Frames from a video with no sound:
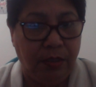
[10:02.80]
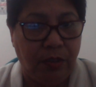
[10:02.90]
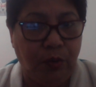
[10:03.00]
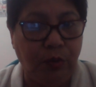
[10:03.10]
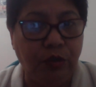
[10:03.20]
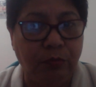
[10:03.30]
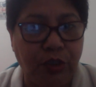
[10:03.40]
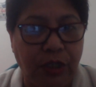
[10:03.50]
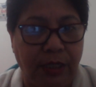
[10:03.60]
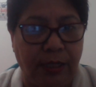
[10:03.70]
YouTube
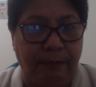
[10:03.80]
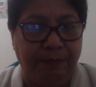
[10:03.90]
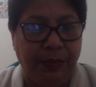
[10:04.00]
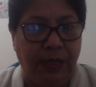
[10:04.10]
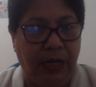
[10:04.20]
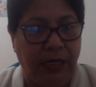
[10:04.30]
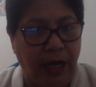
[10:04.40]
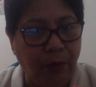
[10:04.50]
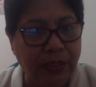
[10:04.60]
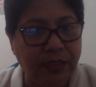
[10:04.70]
channel. And
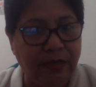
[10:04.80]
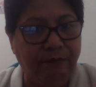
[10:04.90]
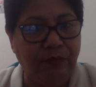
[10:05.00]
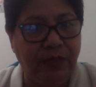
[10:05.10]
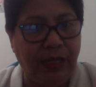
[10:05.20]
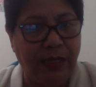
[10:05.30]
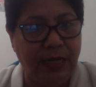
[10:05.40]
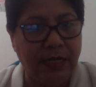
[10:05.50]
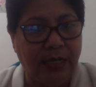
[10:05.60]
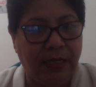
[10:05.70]
I will give you the
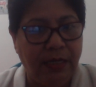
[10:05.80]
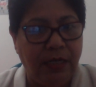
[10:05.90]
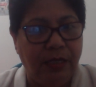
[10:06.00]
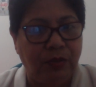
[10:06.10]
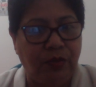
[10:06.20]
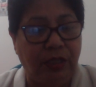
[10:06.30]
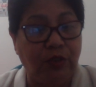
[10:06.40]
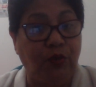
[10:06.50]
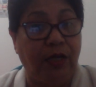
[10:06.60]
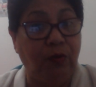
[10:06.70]
link so
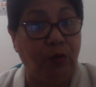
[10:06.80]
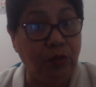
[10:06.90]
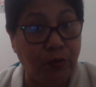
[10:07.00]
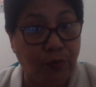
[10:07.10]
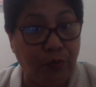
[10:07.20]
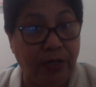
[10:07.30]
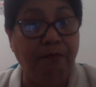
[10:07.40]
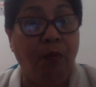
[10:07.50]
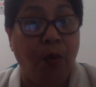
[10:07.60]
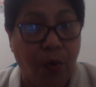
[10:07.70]
that you can also read
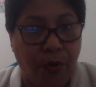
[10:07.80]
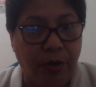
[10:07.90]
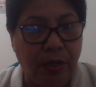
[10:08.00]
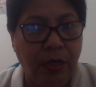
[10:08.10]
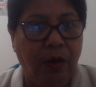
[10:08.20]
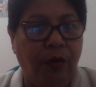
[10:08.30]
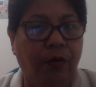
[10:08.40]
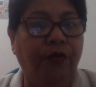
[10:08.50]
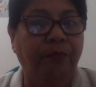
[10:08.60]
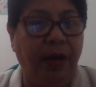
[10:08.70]
more
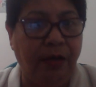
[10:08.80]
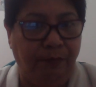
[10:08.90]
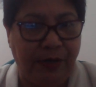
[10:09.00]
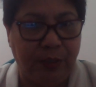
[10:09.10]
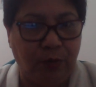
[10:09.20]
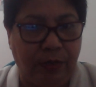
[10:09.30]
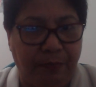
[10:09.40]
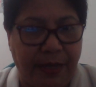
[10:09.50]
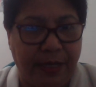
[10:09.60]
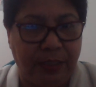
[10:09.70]
on my virtual
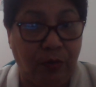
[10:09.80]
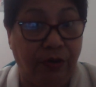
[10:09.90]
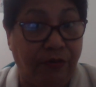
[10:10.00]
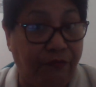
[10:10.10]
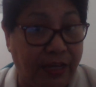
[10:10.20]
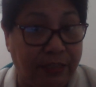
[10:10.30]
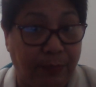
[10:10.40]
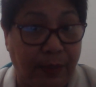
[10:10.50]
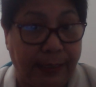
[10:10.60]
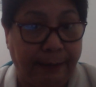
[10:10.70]
page on
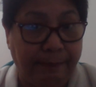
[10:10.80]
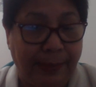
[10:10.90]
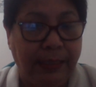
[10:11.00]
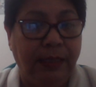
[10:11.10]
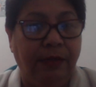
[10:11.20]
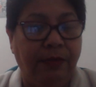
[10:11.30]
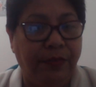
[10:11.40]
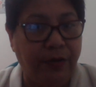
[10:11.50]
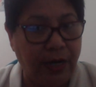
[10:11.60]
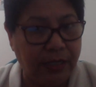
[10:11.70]
Facebook.
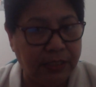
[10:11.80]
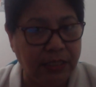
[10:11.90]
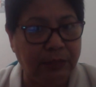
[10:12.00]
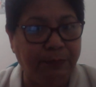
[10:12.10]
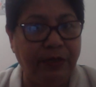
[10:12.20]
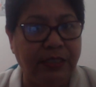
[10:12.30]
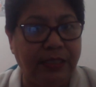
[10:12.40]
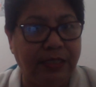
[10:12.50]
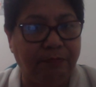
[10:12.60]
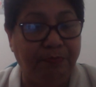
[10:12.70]
There are
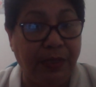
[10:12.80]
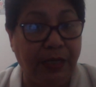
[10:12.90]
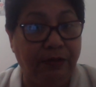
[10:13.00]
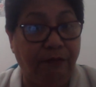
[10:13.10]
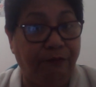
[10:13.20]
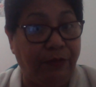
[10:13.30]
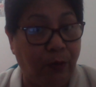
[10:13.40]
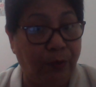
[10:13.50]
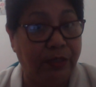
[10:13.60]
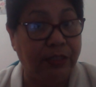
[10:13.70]
6.6 billion
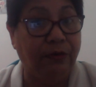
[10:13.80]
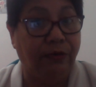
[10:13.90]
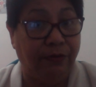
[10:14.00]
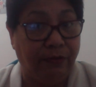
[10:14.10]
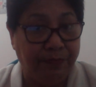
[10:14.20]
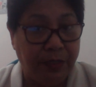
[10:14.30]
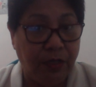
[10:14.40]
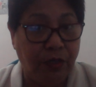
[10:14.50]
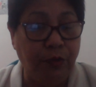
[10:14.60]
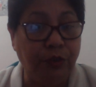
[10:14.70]
followers on
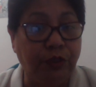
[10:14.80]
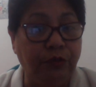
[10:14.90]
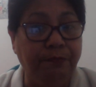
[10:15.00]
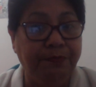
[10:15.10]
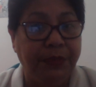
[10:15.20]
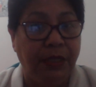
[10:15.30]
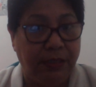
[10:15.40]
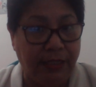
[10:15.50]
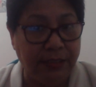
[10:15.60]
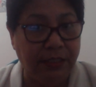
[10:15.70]
YouTube.
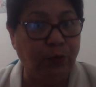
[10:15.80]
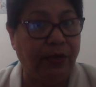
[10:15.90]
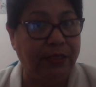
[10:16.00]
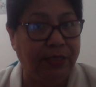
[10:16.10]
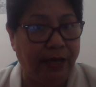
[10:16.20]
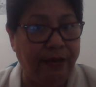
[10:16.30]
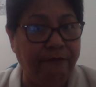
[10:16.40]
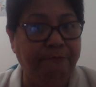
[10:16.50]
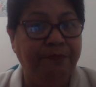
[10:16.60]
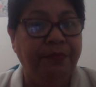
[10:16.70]
That is why
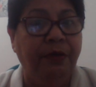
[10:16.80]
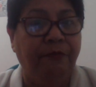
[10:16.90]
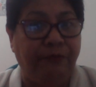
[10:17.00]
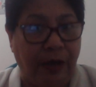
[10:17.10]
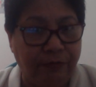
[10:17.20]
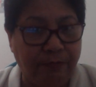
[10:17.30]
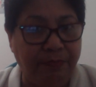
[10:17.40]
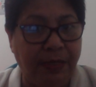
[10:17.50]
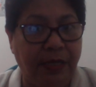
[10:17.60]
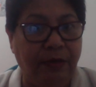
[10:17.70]
Dave found
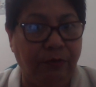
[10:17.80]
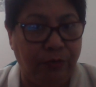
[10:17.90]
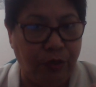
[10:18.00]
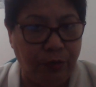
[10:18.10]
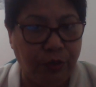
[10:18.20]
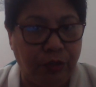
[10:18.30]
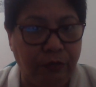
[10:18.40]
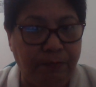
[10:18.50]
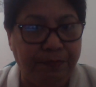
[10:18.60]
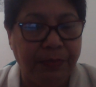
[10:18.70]
me on
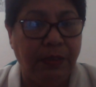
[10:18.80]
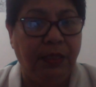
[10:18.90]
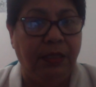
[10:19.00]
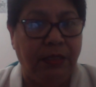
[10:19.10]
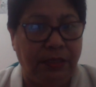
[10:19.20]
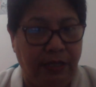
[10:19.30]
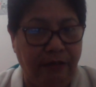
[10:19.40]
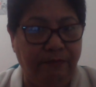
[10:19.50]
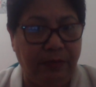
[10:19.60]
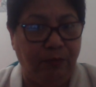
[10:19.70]
YouTube.
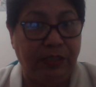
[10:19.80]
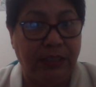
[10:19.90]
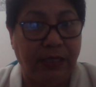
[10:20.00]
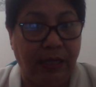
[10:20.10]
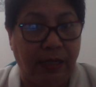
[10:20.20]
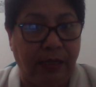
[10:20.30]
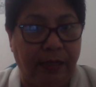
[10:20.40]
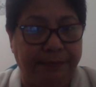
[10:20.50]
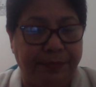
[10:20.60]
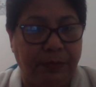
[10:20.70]
Dave was
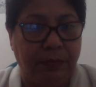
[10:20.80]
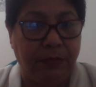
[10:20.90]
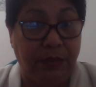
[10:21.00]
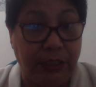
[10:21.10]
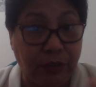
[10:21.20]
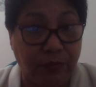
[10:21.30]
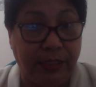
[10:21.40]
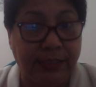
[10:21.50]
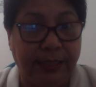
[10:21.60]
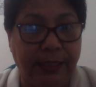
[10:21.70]

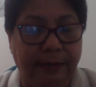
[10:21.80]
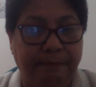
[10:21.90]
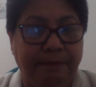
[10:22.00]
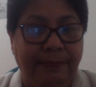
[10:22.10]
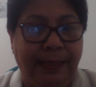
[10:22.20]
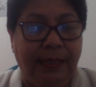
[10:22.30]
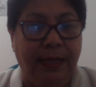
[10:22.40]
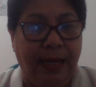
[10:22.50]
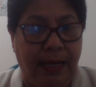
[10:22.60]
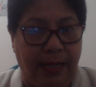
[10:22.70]
disconnected,
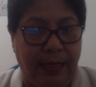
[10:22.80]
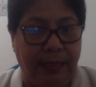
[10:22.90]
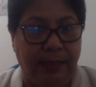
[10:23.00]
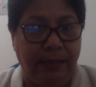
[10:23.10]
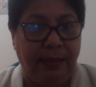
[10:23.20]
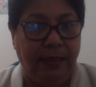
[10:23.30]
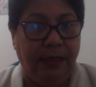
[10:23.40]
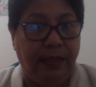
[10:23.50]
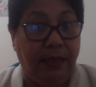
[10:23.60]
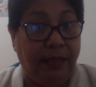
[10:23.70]
and
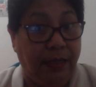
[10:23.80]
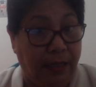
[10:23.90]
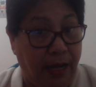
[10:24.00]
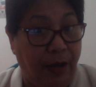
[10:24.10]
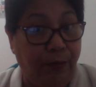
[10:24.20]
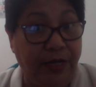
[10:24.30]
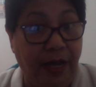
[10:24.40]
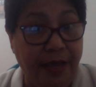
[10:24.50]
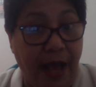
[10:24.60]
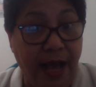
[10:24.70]
when
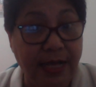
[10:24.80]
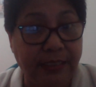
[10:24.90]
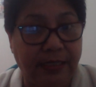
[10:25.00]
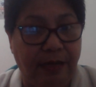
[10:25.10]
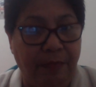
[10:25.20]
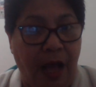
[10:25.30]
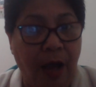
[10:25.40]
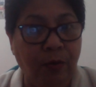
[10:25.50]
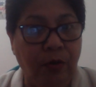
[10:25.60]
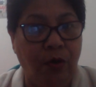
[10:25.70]
I asked him
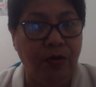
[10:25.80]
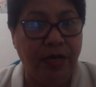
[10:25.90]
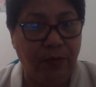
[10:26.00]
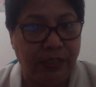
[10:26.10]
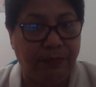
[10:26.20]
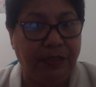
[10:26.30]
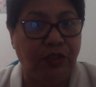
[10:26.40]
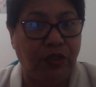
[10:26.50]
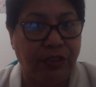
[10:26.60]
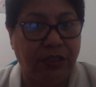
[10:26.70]
how long he was been
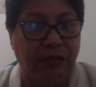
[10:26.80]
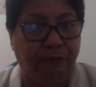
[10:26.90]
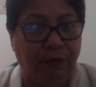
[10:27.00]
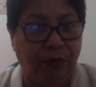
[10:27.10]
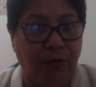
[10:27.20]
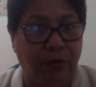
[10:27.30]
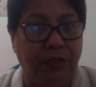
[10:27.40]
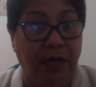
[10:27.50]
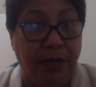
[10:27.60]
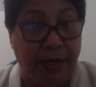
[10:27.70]
searching for gold,
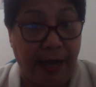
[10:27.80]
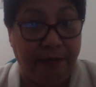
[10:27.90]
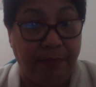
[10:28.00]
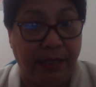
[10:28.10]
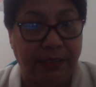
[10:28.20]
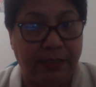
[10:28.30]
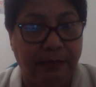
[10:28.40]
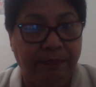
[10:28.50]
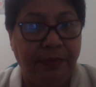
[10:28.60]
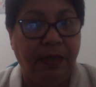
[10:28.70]
9 months,
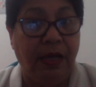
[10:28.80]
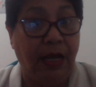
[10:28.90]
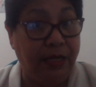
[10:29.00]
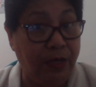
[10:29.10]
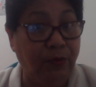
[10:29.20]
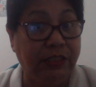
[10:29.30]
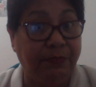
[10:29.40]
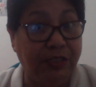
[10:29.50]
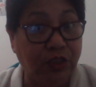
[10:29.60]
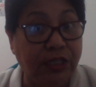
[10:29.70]
and he was
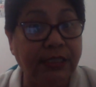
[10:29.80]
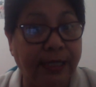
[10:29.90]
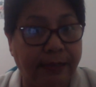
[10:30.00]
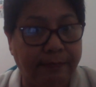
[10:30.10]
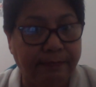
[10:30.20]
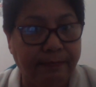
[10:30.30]
been cheated.